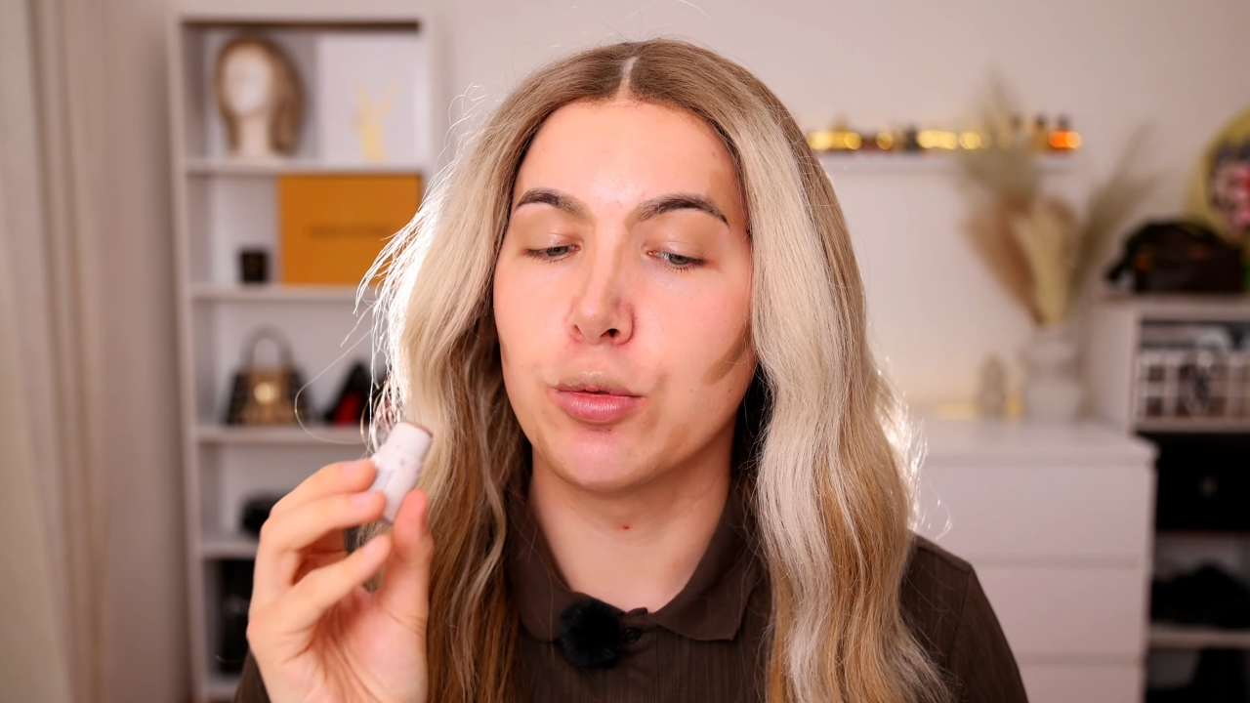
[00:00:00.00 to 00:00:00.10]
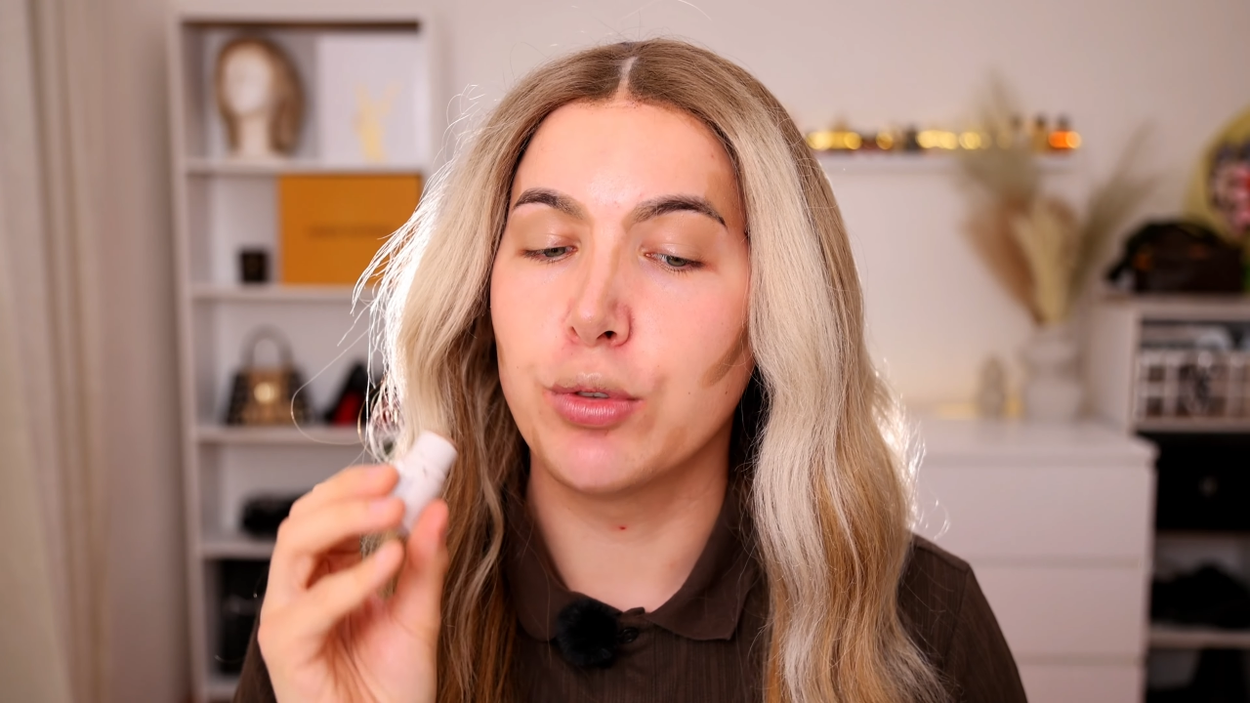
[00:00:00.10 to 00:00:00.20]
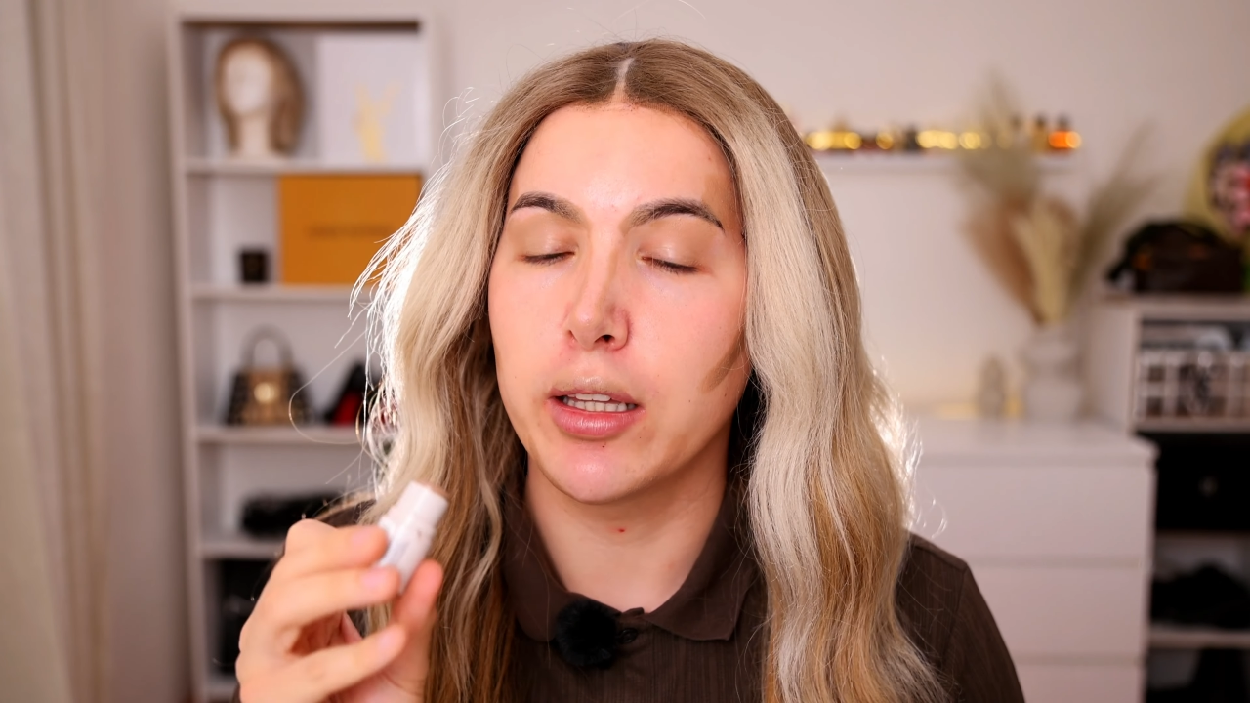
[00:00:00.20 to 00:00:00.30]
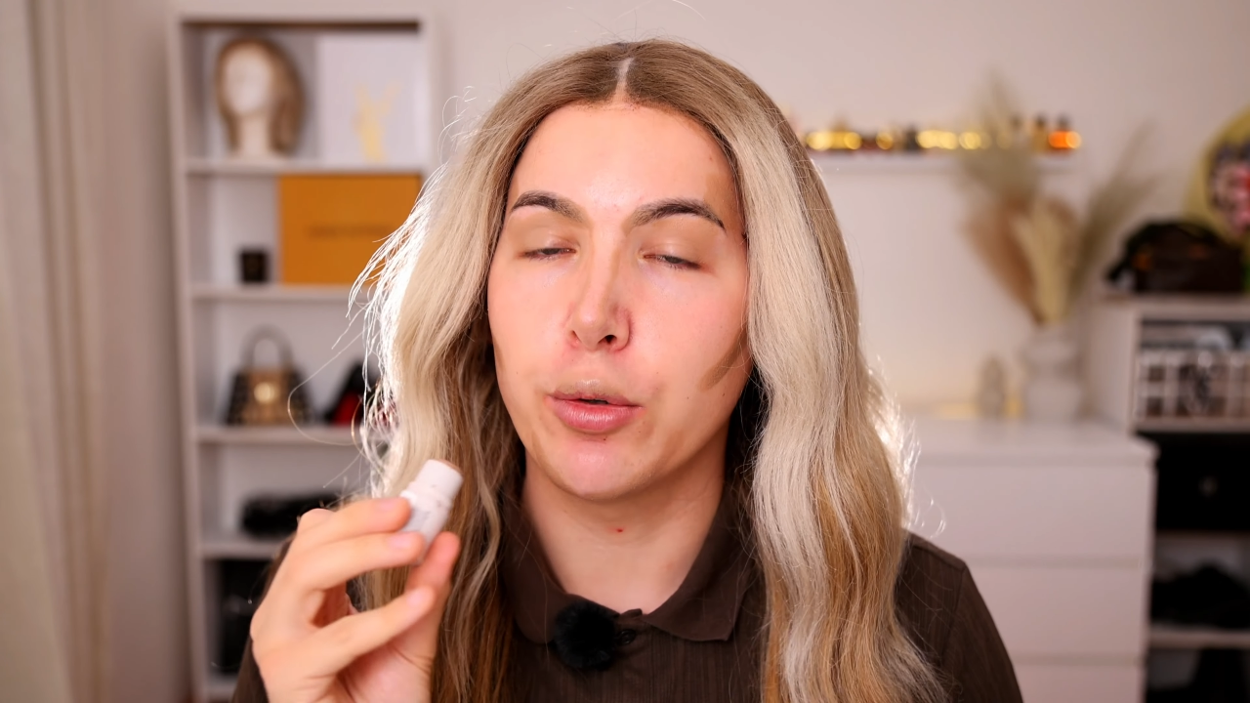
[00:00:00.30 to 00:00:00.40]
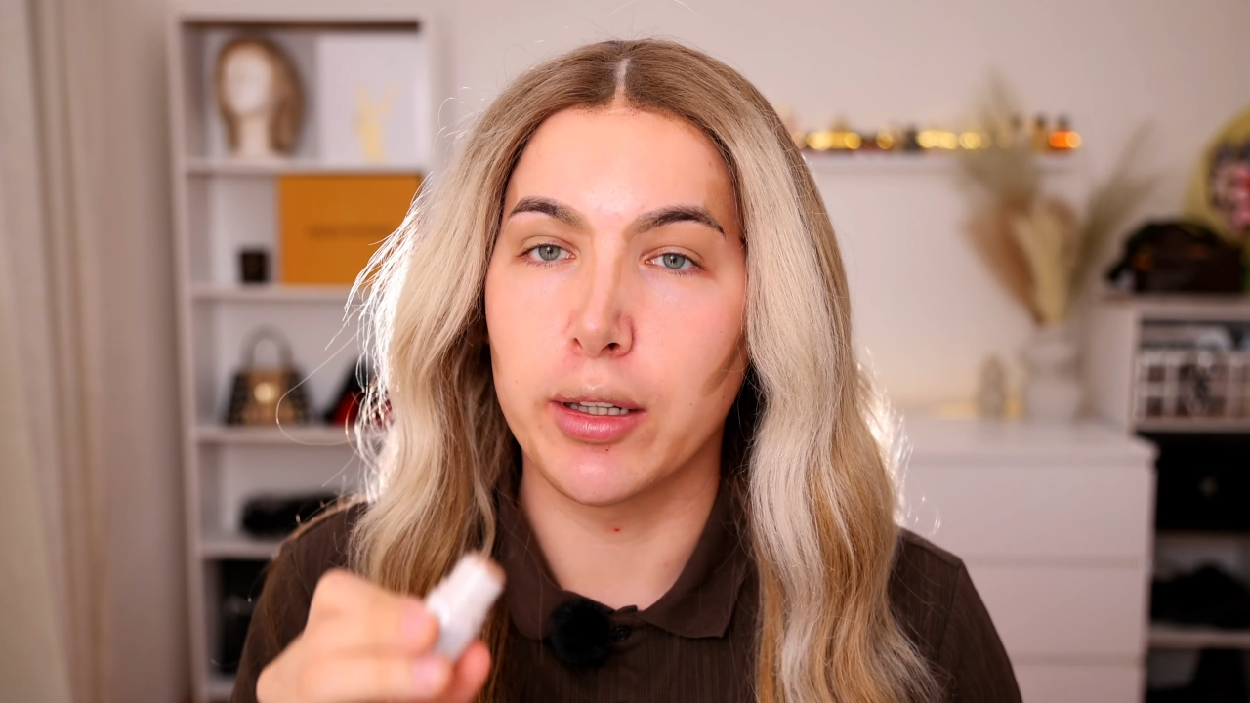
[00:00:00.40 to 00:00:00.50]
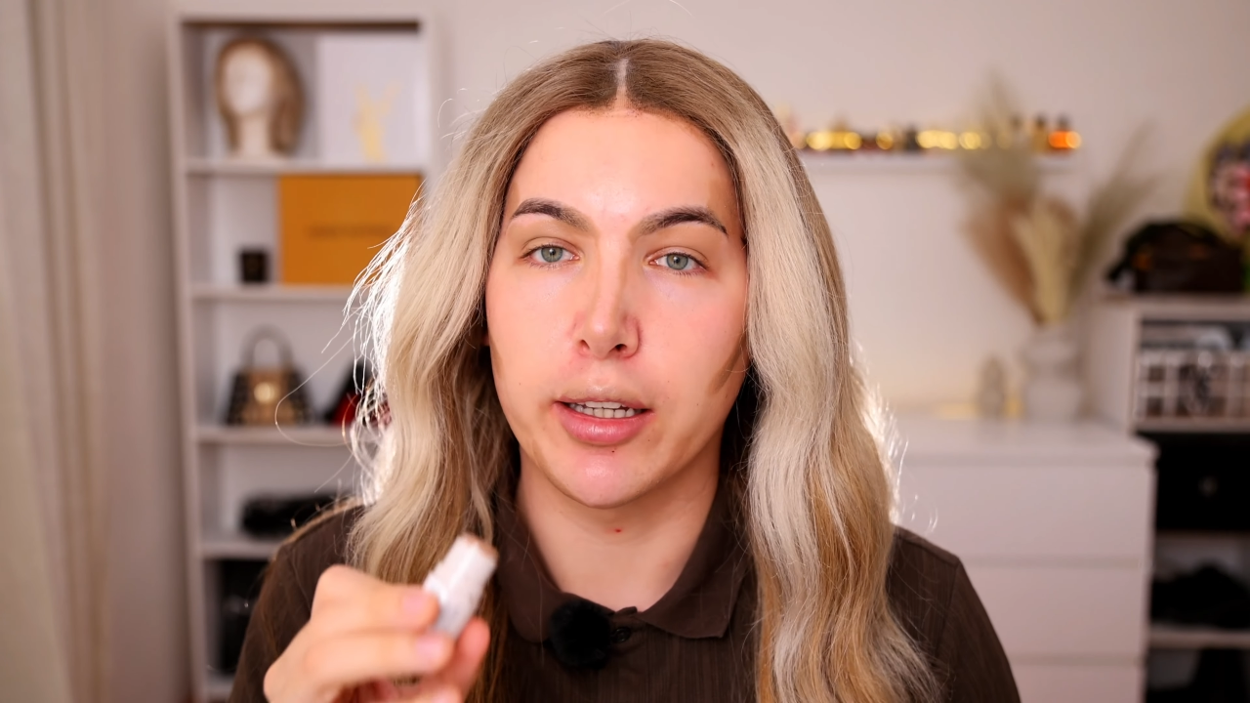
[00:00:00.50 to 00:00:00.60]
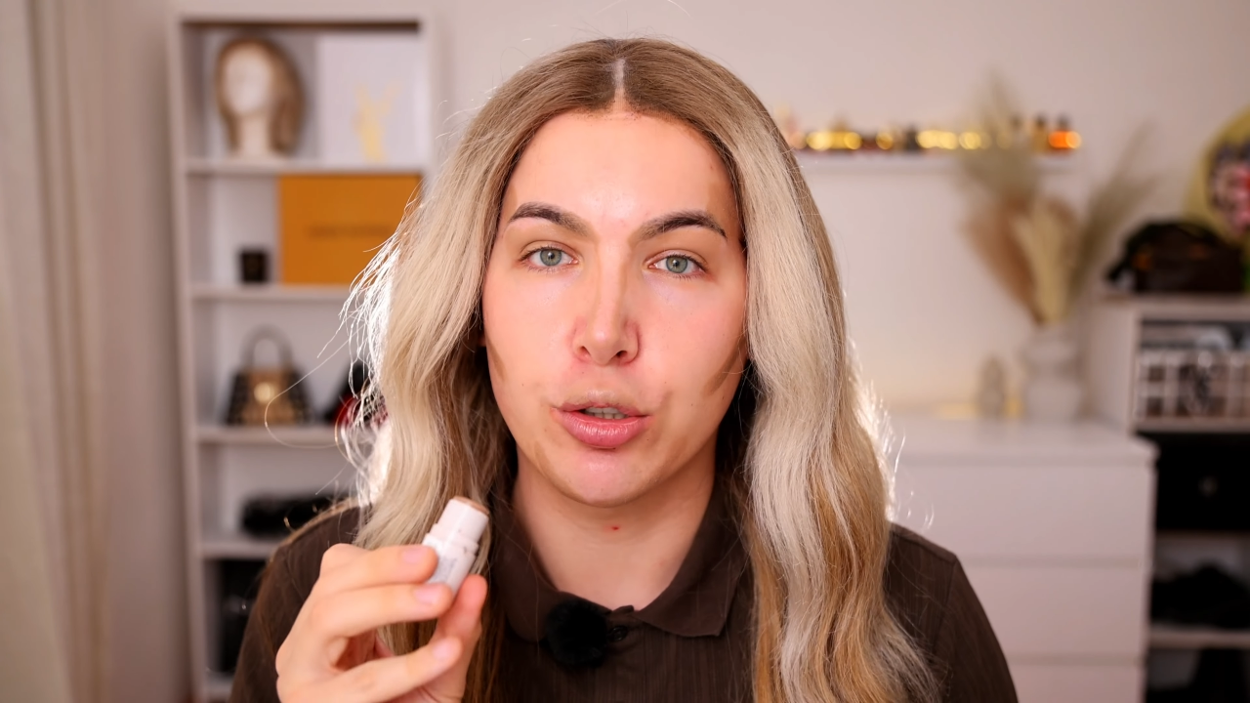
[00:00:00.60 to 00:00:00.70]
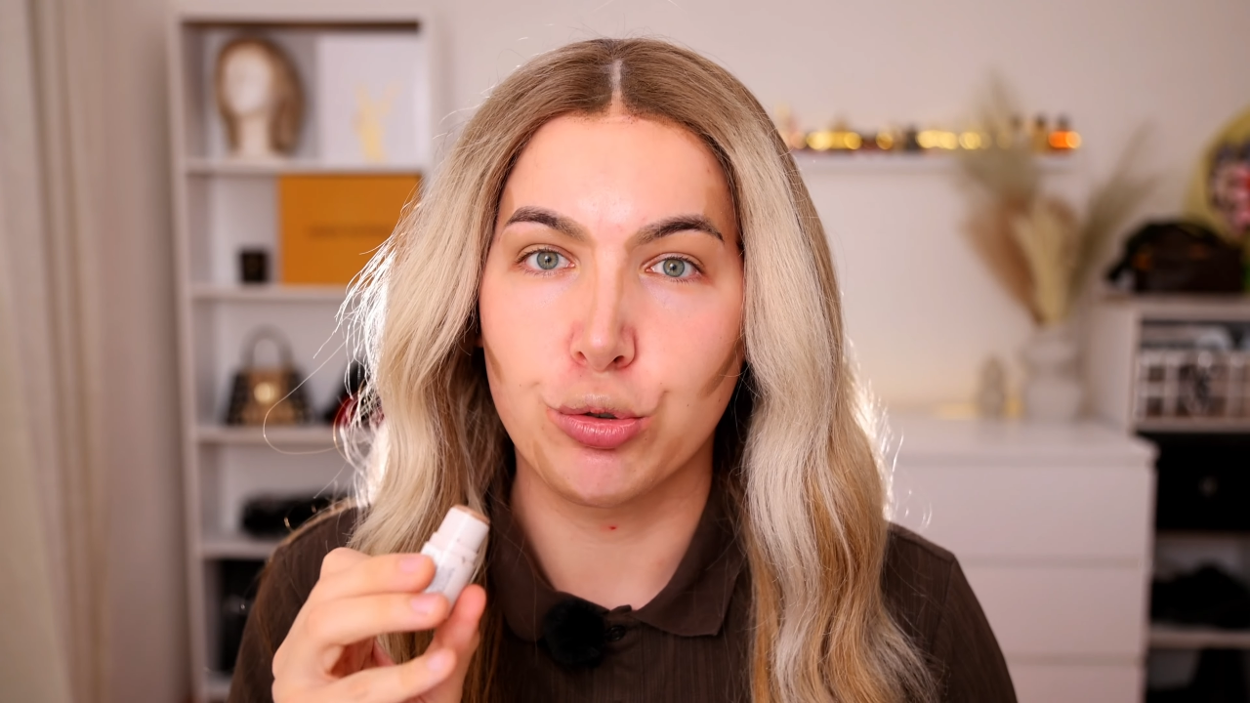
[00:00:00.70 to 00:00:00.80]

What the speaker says: really